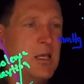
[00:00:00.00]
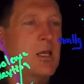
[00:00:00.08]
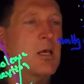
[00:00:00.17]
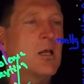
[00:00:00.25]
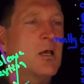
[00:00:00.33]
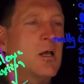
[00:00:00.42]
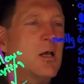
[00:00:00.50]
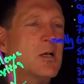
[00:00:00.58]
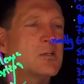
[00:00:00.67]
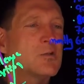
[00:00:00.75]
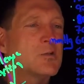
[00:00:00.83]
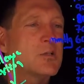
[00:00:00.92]
in,
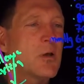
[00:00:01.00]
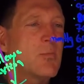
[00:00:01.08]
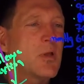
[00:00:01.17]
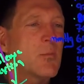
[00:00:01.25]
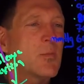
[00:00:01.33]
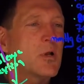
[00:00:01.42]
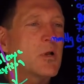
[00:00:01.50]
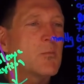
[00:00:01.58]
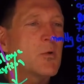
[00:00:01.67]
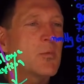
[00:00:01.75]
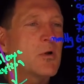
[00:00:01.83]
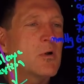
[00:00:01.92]
and so same thing. I'm going to come
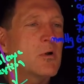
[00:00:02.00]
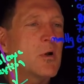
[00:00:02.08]
up here.